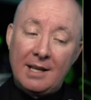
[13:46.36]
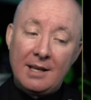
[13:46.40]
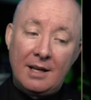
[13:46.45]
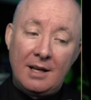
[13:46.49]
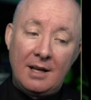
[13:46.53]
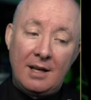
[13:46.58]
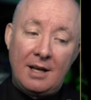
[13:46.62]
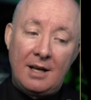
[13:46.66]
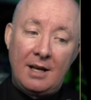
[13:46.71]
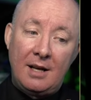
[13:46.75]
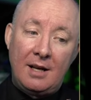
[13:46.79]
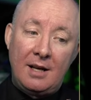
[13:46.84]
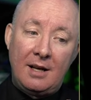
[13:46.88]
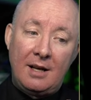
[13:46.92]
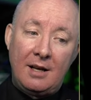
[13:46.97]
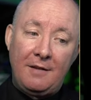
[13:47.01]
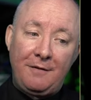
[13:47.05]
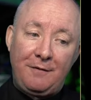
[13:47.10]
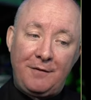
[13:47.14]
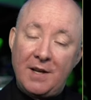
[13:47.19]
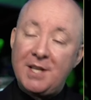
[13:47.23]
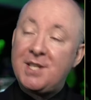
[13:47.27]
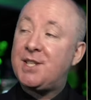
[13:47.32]

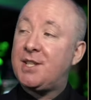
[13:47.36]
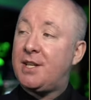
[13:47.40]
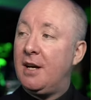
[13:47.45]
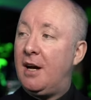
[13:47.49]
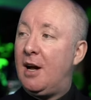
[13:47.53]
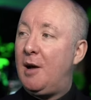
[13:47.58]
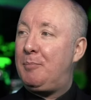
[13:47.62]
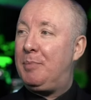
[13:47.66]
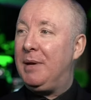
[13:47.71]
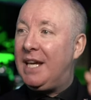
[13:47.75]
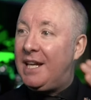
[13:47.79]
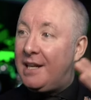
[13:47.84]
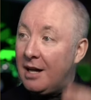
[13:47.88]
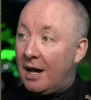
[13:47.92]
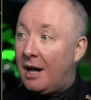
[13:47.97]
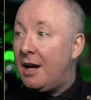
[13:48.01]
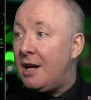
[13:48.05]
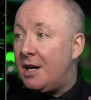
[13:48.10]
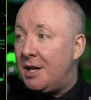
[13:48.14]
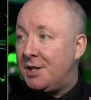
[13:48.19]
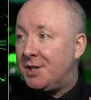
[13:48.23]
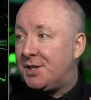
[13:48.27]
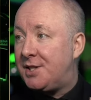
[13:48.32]
Fisker,
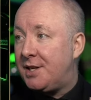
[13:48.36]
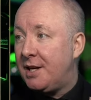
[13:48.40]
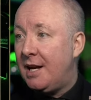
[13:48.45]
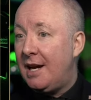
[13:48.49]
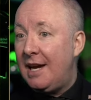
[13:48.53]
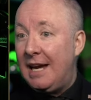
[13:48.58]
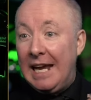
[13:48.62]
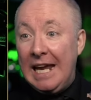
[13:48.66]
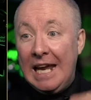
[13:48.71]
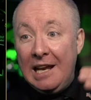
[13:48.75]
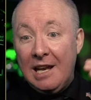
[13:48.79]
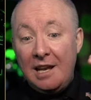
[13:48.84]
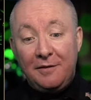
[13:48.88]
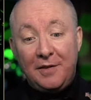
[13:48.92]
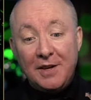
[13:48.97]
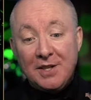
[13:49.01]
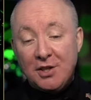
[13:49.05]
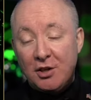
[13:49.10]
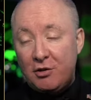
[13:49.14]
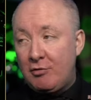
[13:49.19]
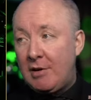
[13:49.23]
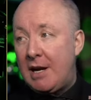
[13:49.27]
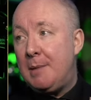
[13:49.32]
because even if
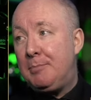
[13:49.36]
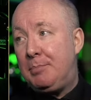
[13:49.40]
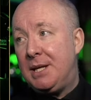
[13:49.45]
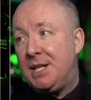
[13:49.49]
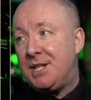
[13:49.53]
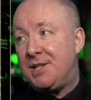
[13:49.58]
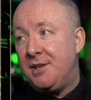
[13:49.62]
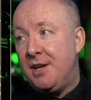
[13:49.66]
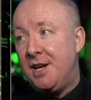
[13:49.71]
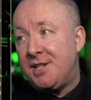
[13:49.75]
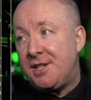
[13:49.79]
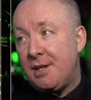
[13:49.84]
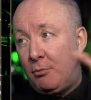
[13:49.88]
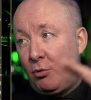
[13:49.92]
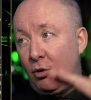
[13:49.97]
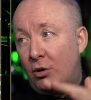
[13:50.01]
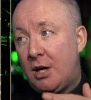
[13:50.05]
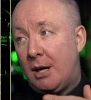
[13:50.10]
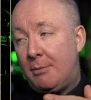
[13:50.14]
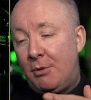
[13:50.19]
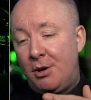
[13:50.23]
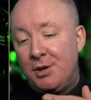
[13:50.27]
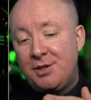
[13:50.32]
it's a great business, and we'll
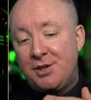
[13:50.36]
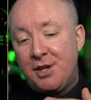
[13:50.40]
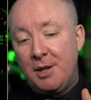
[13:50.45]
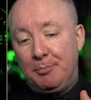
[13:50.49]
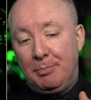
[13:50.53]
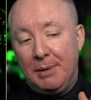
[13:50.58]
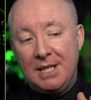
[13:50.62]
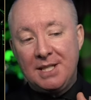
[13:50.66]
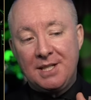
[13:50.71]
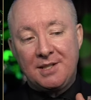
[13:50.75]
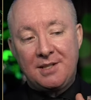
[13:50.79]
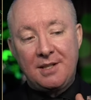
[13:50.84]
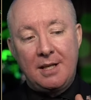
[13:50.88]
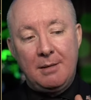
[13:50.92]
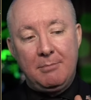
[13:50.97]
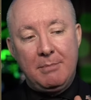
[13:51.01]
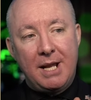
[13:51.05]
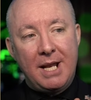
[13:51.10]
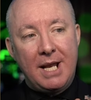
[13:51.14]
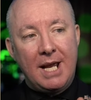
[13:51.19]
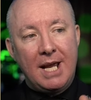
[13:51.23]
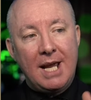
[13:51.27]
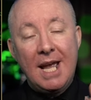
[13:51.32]
come on to the business in a
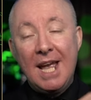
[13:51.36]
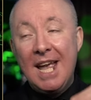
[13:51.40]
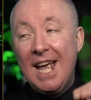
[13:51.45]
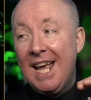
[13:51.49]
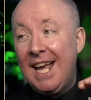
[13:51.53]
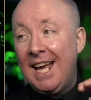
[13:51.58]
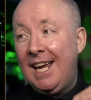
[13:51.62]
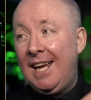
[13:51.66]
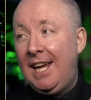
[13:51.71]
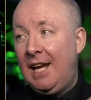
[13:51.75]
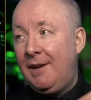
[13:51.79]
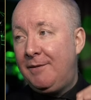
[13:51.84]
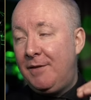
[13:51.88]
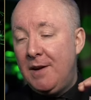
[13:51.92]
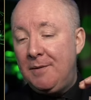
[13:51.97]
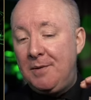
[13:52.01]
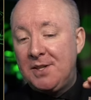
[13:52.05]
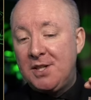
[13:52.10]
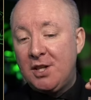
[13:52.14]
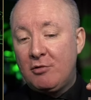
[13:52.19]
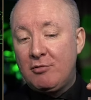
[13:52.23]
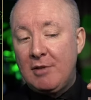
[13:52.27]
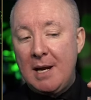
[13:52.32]
minute, even if
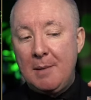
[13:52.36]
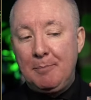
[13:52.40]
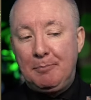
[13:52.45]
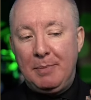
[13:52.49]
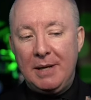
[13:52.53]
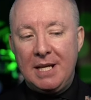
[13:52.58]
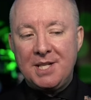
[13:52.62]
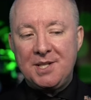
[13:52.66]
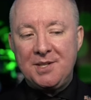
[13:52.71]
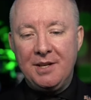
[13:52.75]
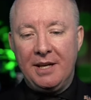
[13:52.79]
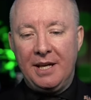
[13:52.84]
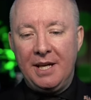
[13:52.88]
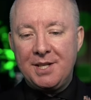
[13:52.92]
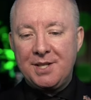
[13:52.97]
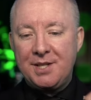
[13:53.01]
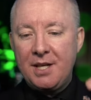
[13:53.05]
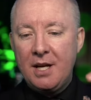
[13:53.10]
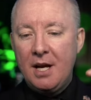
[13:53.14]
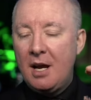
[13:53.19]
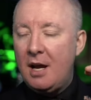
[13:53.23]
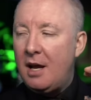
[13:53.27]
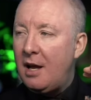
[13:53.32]
it's a great
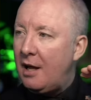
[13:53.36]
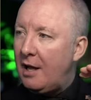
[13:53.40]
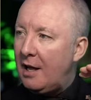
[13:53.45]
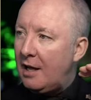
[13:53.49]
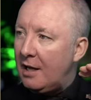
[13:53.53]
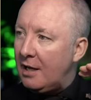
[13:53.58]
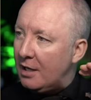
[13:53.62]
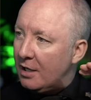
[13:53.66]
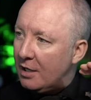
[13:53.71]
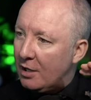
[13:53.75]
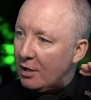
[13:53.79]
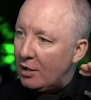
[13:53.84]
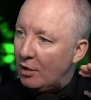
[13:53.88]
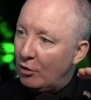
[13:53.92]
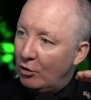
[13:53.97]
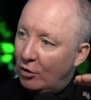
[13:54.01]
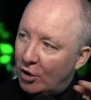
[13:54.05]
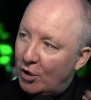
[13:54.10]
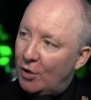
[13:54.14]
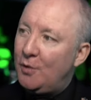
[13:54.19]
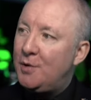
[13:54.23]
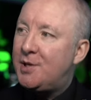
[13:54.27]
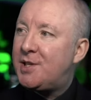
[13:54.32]
business,
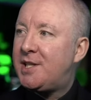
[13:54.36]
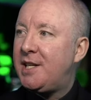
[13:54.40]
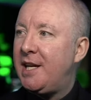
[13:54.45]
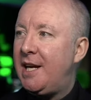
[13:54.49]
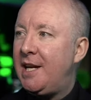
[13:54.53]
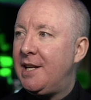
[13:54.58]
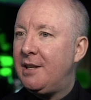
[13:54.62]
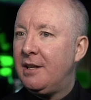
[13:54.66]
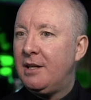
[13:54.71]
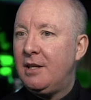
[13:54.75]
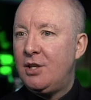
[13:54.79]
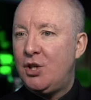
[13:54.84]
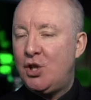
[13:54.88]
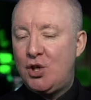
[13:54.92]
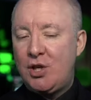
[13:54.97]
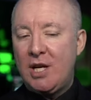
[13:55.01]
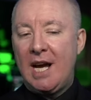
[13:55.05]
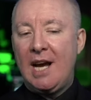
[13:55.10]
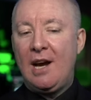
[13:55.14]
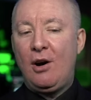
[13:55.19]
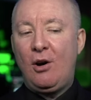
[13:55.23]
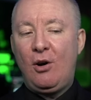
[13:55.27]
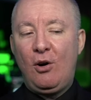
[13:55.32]
Lucid
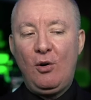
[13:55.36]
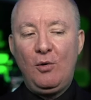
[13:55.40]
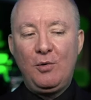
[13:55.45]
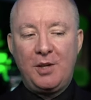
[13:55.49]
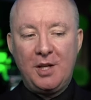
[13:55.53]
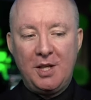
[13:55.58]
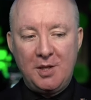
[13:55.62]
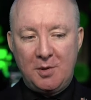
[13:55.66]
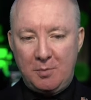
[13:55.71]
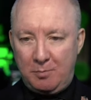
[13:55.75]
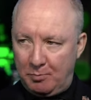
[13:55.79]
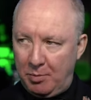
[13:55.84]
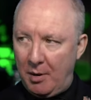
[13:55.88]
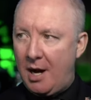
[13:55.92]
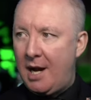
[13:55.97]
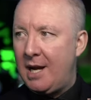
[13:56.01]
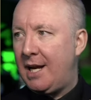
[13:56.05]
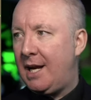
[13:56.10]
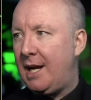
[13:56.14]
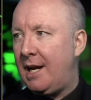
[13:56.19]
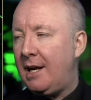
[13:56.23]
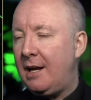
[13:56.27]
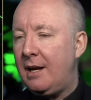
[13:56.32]
shareholders buy
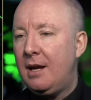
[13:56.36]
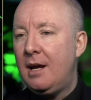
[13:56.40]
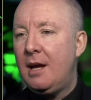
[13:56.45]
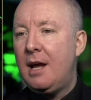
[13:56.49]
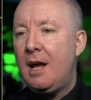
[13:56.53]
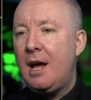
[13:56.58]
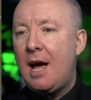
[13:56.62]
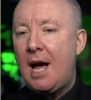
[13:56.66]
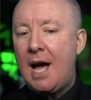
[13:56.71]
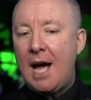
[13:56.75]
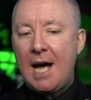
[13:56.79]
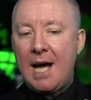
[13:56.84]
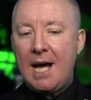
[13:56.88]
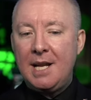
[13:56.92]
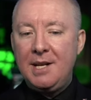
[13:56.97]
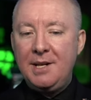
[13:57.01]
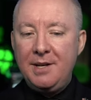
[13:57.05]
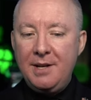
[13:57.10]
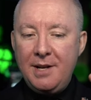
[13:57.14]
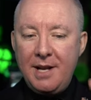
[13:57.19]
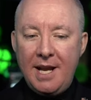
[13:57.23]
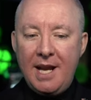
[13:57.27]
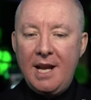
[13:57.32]
it.
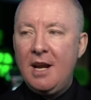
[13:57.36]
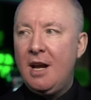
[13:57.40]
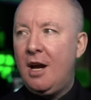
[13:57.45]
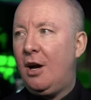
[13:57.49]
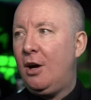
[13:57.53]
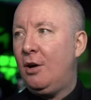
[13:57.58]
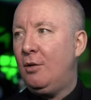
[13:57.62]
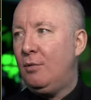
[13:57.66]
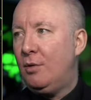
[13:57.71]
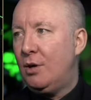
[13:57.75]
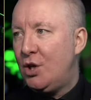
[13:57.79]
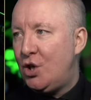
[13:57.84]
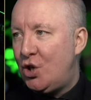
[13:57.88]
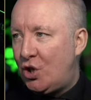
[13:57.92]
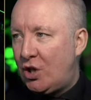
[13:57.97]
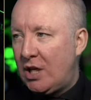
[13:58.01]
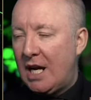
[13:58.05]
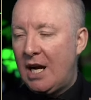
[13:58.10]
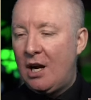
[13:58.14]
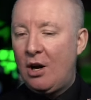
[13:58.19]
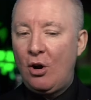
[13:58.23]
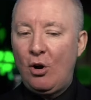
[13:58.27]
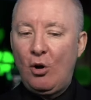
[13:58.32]
And NIO
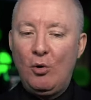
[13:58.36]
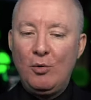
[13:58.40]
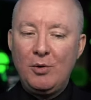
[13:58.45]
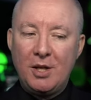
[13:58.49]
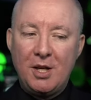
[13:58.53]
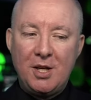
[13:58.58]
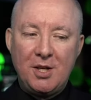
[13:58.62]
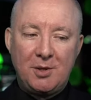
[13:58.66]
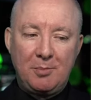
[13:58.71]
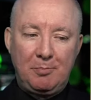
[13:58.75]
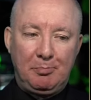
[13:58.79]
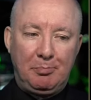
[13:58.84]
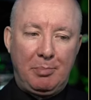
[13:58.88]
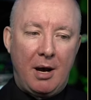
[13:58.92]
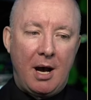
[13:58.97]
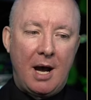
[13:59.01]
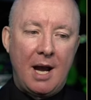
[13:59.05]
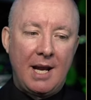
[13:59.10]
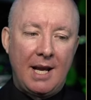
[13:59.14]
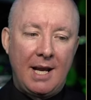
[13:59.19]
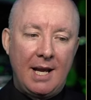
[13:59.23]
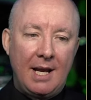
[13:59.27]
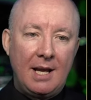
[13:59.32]
shareholders
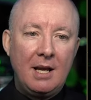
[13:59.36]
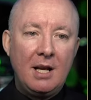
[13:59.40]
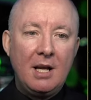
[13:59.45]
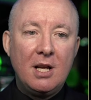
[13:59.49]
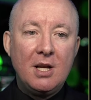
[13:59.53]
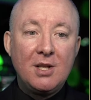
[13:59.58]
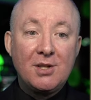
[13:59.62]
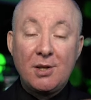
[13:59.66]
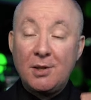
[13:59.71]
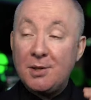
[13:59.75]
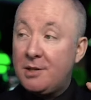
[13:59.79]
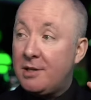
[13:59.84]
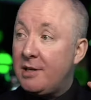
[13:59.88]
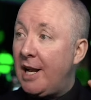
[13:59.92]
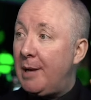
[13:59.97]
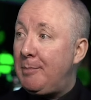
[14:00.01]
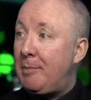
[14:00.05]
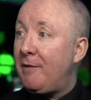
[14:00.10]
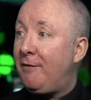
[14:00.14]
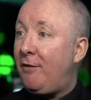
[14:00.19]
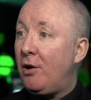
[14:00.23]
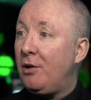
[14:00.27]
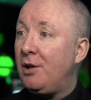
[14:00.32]
buy it. So it's going to
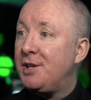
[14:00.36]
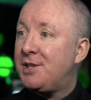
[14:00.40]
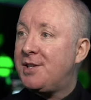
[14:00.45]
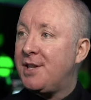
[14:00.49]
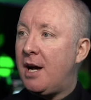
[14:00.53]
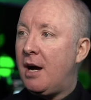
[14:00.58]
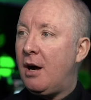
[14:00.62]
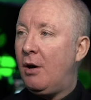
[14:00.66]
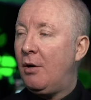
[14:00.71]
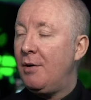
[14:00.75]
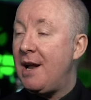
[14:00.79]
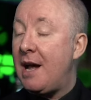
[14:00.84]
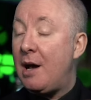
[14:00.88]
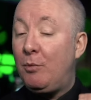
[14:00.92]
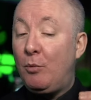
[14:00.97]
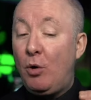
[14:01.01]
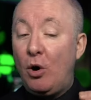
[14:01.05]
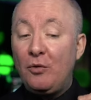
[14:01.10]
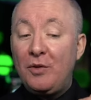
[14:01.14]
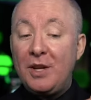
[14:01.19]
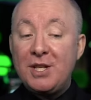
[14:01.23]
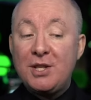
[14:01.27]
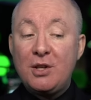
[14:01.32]
be volatile. Now,
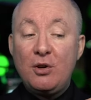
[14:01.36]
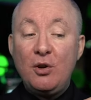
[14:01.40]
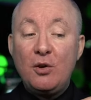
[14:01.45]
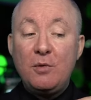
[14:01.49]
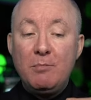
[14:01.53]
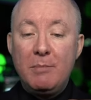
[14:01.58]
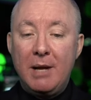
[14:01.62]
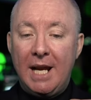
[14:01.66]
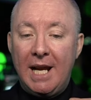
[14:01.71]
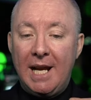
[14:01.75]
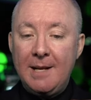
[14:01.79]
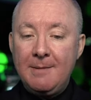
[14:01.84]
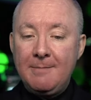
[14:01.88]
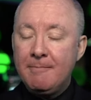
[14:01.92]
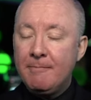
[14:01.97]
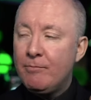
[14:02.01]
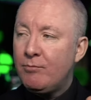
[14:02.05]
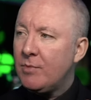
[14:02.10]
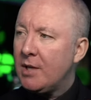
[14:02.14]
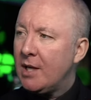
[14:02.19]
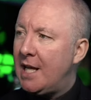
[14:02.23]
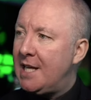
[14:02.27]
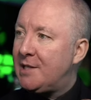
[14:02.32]
what this could mean
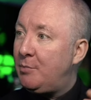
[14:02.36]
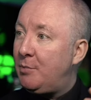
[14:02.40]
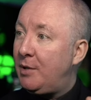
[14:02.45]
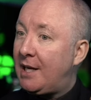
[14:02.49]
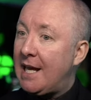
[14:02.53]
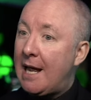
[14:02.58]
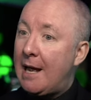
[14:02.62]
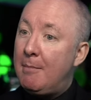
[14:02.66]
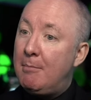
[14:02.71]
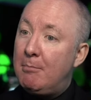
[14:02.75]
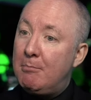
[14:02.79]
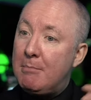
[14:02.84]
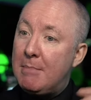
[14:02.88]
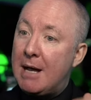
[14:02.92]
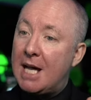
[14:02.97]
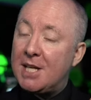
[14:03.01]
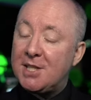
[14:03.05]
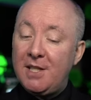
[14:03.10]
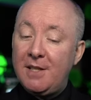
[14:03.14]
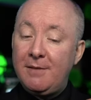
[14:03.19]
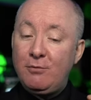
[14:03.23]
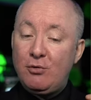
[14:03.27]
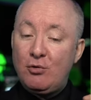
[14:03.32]
is we get a
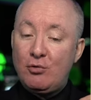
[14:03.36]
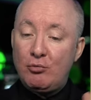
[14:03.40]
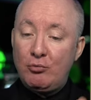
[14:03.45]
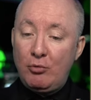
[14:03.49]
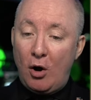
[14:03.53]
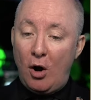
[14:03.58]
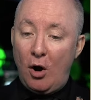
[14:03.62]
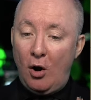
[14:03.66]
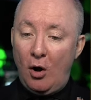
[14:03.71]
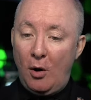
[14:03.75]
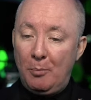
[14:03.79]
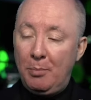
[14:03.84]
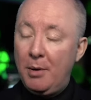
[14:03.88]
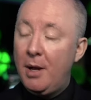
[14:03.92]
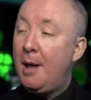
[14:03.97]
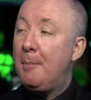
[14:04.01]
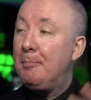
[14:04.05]
massive drop